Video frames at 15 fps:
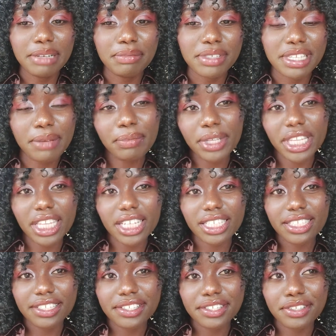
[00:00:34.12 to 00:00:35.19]
something that
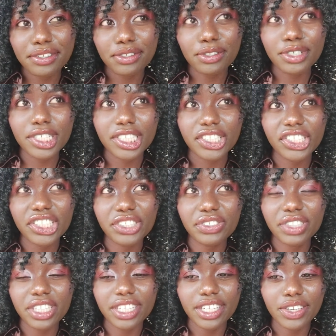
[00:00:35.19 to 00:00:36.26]
is not
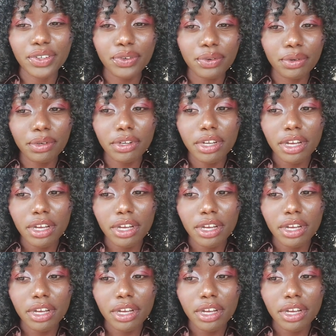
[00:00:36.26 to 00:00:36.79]
generally new,